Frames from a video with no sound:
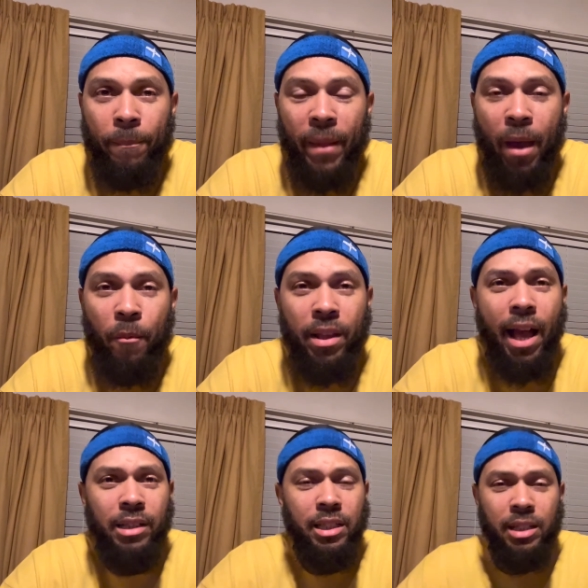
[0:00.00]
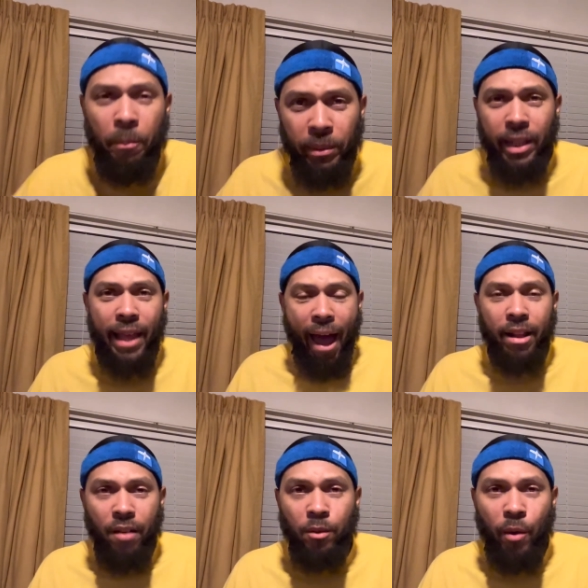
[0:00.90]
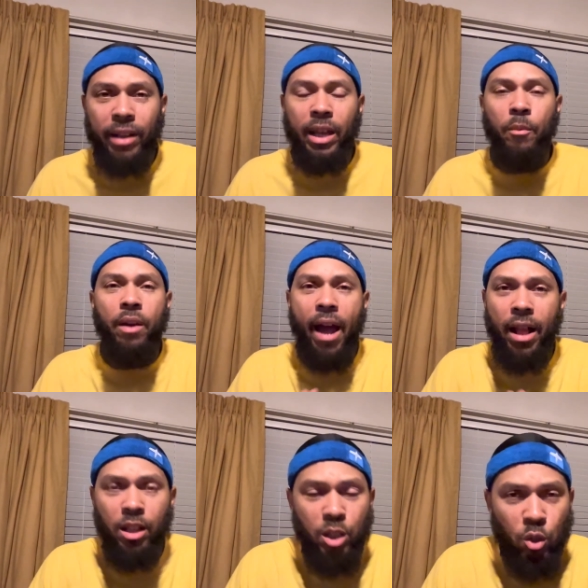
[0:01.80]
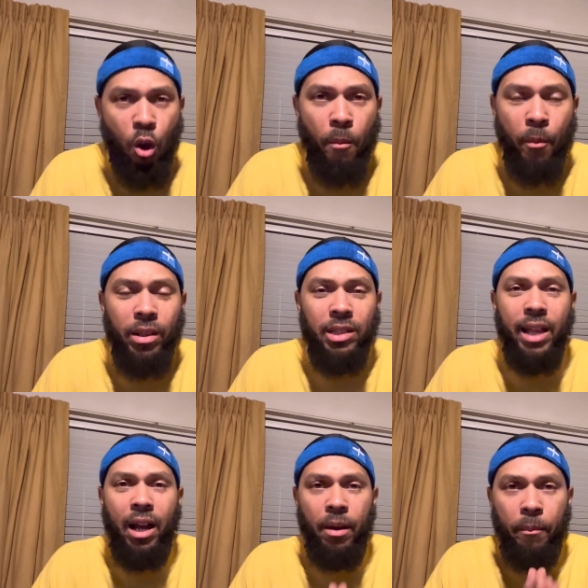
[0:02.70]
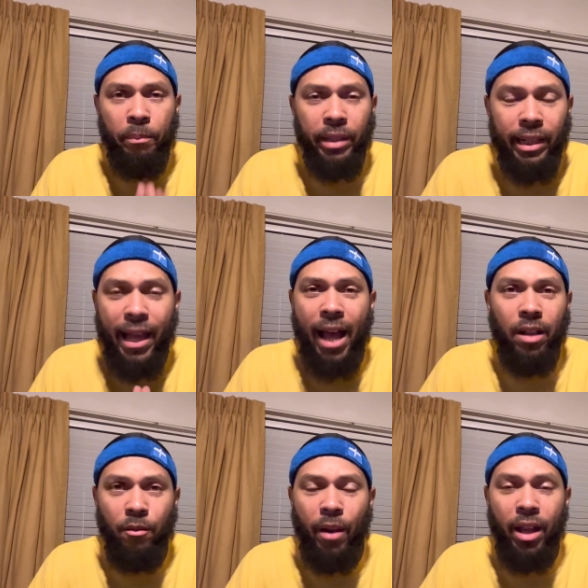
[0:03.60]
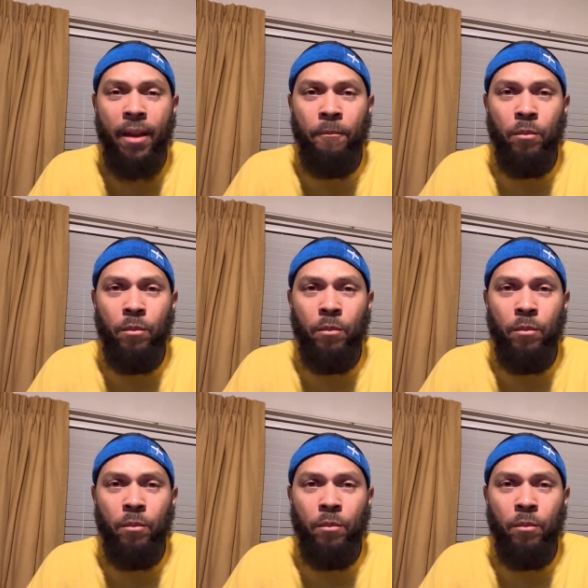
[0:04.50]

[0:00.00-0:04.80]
And we're not just completely out of it, right? Like, we're out of the storm, but we're just not completely out of it, right?